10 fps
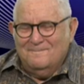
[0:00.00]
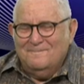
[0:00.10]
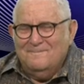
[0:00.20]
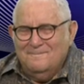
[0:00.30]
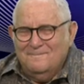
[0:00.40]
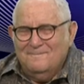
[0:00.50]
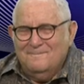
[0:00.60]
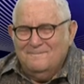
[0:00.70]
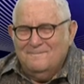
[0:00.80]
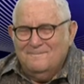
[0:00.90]

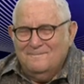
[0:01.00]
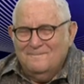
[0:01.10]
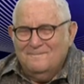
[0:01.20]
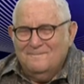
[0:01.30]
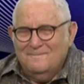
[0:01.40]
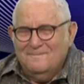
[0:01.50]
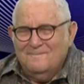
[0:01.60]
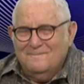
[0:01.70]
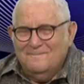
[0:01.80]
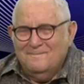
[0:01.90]

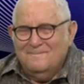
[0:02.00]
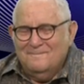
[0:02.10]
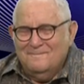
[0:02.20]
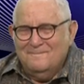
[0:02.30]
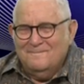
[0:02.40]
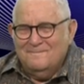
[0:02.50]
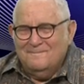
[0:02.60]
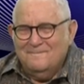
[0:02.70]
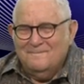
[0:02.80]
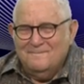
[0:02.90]

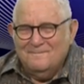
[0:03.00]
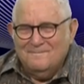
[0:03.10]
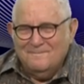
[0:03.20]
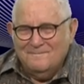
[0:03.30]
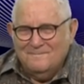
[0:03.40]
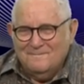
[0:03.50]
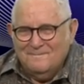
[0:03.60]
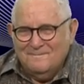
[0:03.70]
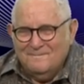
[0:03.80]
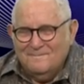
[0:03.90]

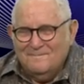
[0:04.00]
No words are spoken by the person on screen.